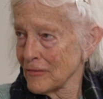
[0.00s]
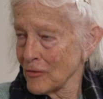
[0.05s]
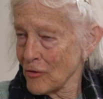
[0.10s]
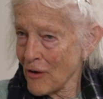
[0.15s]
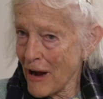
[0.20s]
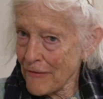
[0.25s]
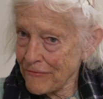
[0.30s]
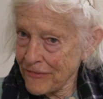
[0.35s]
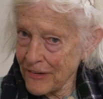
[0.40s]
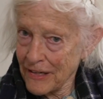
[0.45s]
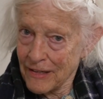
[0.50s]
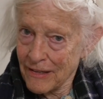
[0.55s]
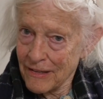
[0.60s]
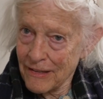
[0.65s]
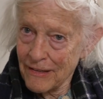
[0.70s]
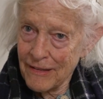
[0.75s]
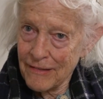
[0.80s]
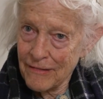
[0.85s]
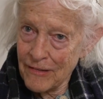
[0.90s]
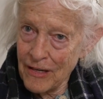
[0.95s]
graphic
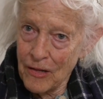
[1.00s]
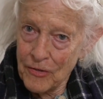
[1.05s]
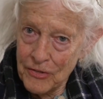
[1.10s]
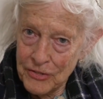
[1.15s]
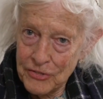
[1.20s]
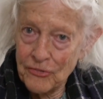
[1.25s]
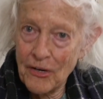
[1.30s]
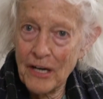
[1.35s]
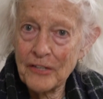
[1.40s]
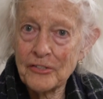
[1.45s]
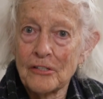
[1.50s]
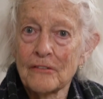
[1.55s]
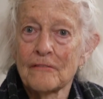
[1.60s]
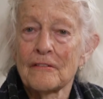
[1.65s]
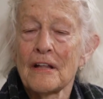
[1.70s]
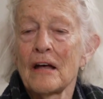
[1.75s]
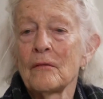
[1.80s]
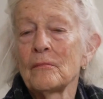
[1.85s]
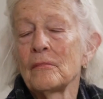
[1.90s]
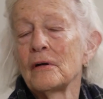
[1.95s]
illustration of
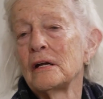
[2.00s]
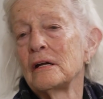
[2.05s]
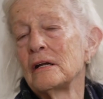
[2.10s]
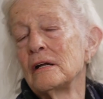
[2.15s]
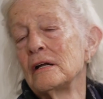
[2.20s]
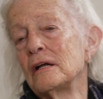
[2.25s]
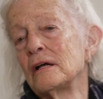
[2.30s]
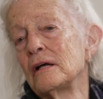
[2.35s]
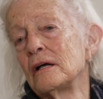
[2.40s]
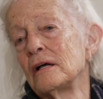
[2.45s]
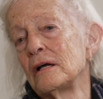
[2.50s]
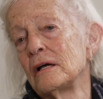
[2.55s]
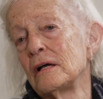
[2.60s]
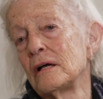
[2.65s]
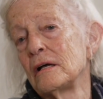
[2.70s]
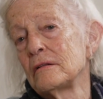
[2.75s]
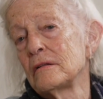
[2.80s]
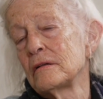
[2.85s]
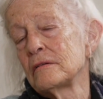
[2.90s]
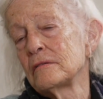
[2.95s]
that, but
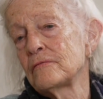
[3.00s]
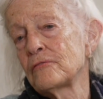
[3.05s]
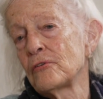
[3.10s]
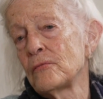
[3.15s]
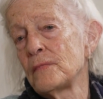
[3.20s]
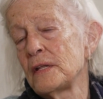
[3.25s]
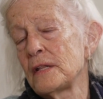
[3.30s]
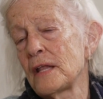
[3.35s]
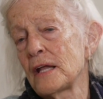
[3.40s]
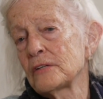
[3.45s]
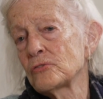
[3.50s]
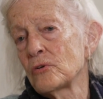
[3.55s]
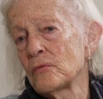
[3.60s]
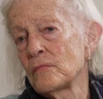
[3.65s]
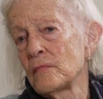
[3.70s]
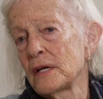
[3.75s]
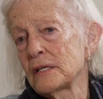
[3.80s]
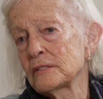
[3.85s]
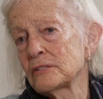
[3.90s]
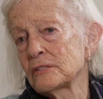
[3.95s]
for me, that's
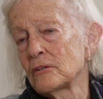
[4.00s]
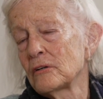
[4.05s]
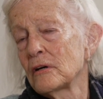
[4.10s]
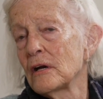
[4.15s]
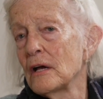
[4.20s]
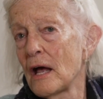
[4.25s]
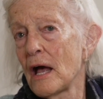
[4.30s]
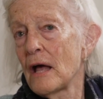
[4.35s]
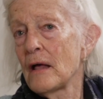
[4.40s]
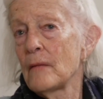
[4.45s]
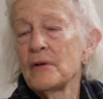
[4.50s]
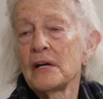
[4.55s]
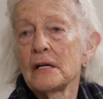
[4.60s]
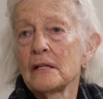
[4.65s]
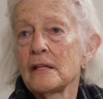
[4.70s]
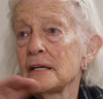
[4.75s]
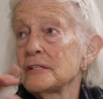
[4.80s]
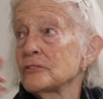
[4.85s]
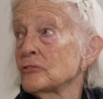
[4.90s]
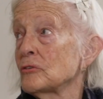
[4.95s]
what makes her. I mean,
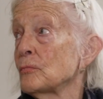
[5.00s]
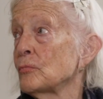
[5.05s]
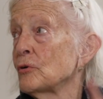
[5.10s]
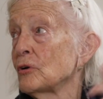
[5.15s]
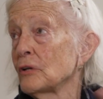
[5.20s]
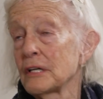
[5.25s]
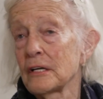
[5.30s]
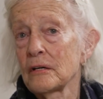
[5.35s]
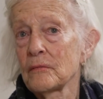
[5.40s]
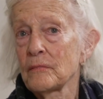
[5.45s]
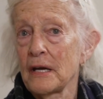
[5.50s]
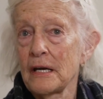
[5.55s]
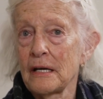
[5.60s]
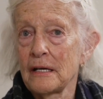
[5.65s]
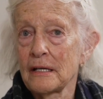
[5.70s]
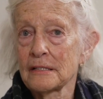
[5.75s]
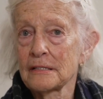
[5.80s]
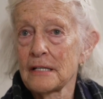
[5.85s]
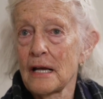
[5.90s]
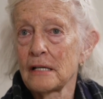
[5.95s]
these are brilliant
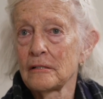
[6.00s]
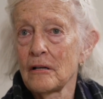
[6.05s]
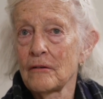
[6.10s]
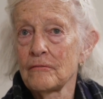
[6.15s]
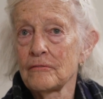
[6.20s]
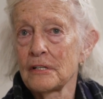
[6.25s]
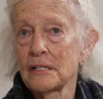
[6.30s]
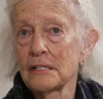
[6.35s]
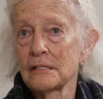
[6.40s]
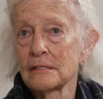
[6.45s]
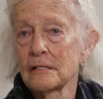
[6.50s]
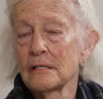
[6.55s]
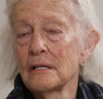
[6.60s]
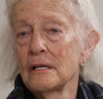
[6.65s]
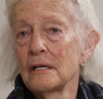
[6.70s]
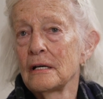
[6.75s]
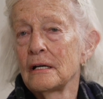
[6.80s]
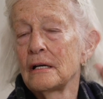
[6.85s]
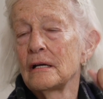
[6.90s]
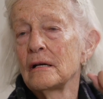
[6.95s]
paintings. I love these.
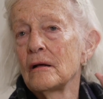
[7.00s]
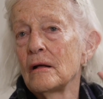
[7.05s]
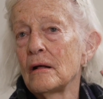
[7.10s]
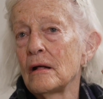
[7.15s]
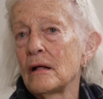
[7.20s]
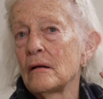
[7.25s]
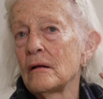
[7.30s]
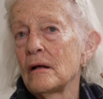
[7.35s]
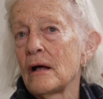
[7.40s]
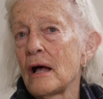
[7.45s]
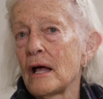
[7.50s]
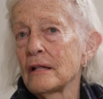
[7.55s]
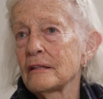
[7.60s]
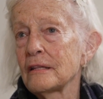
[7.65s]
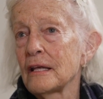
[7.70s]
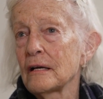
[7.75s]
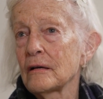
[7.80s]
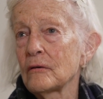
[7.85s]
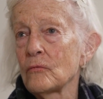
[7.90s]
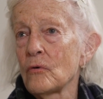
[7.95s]
I
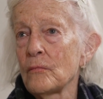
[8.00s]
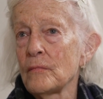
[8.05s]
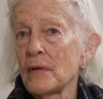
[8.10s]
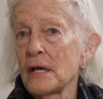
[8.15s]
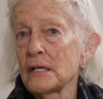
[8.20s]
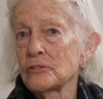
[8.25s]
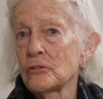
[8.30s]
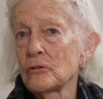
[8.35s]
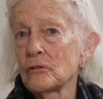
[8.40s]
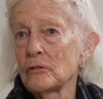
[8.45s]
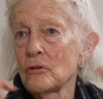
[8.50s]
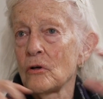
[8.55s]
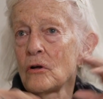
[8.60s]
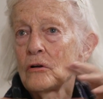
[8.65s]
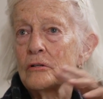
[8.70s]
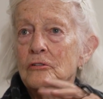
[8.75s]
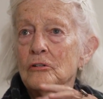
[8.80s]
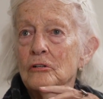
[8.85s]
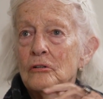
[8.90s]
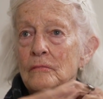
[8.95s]
think what makes her a
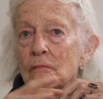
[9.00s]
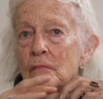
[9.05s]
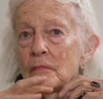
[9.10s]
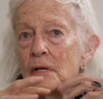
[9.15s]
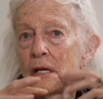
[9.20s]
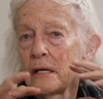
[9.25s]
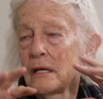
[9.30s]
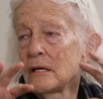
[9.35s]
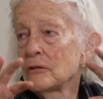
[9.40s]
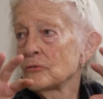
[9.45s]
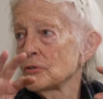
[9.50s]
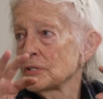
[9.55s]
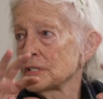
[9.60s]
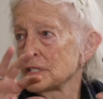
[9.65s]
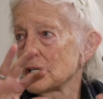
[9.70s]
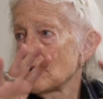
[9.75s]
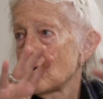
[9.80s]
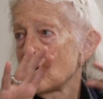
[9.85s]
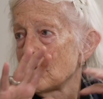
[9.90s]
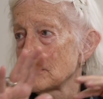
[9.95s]
long-term
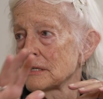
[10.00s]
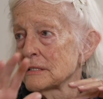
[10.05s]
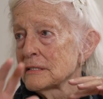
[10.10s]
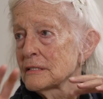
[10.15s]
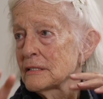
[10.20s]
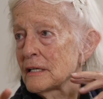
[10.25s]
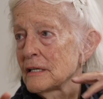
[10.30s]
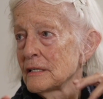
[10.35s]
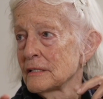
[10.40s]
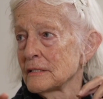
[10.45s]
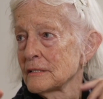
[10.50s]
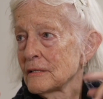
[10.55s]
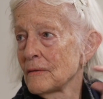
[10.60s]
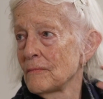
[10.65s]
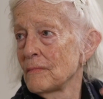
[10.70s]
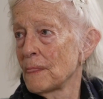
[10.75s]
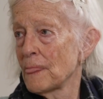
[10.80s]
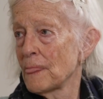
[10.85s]
interesting artist is